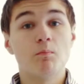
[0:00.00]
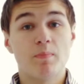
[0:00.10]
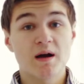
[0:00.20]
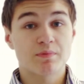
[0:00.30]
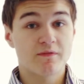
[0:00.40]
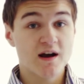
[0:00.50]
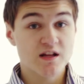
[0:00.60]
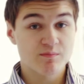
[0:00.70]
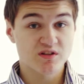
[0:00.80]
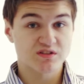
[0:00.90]
By
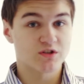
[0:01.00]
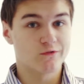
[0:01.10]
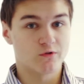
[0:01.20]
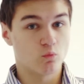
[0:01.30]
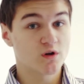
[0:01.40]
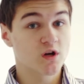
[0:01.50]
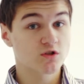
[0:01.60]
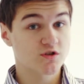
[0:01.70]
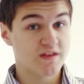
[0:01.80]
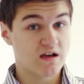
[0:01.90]
providing meals to over
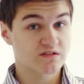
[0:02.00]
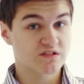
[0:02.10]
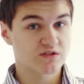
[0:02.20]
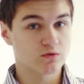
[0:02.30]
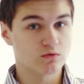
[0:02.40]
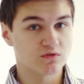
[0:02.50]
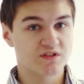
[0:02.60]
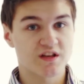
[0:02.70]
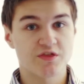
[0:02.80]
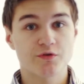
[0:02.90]
100,000 schools
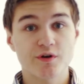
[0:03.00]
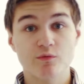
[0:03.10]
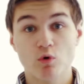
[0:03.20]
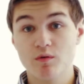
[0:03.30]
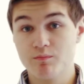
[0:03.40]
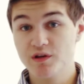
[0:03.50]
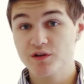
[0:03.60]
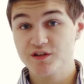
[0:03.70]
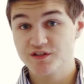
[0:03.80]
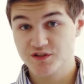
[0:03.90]
and 31
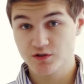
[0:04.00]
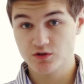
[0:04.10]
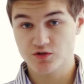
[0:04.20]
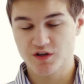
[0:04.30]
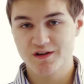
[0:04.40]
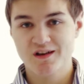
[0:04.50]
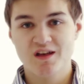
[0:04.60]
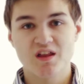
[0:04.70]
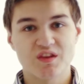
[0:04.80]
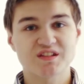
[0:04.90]
million children,
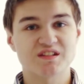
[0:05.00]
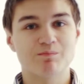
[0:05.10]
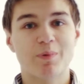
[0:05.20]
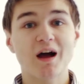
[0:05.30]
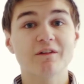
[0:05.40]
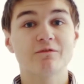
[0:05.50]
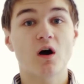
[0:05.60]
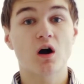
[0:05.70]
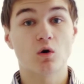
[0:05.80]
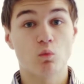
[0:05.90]
this is by
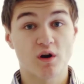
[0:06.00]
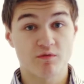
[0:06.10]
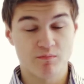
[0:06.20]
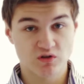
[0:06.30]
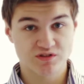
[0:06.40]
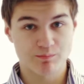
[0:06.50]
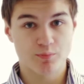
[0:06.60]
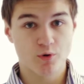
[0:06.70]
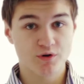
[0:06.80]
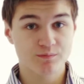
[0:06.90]
far one of the most
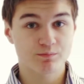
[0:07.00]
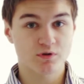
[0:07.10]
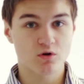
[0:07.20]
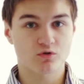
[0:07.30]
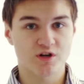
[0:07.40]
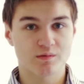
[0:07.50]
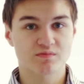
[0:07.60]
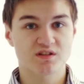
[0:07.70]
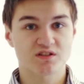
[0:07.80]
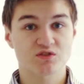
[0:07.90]
important
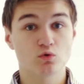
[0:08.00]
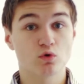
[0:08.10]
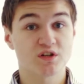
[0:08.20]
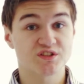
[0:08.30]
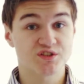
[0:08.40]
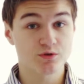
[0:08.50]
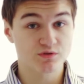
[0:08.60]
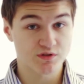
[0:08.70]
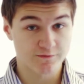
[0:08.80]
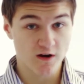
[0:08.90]
programs a school can choose
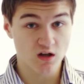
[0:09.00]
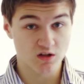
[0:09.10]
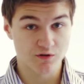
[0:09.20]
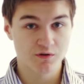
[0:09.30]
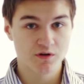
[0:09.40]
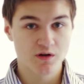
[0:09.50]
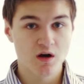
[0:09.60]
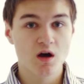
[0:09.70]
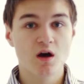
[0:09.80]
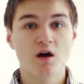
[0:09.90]
to follow.
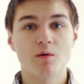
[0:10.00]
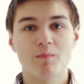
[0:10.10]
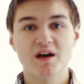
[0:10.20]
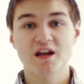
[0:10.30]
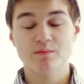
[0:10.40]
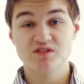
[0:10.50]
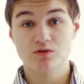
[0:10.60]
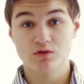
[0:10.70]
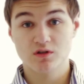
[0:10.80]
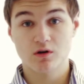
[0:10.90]
My name is
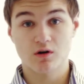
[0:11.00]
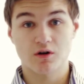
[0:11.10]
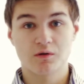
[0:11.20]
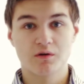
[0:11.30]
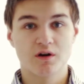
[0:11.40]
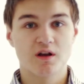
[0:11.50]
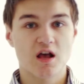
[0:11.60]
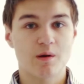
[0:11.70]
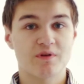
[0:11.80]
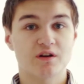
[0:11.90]
Torrin Carter.
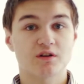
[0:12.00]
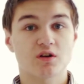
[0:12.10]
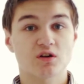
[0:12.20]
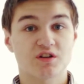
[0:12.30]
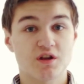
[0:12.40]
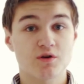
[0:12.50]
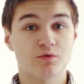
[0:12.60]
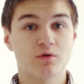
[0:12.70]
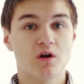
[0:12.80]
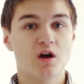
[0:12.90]
I'm here to talk to you
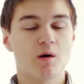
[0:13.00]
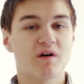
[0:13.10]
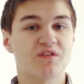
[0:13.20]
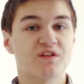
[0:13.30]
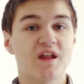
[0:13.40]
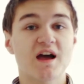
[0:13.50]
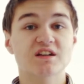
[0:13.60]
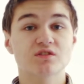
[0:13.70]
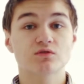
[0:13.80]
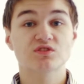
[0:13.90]
about the
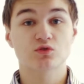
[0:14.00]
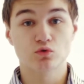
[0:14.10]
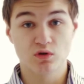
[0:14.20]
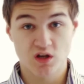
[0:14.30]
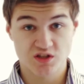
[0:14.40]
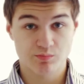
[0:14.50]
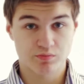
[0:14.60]
National School Lunch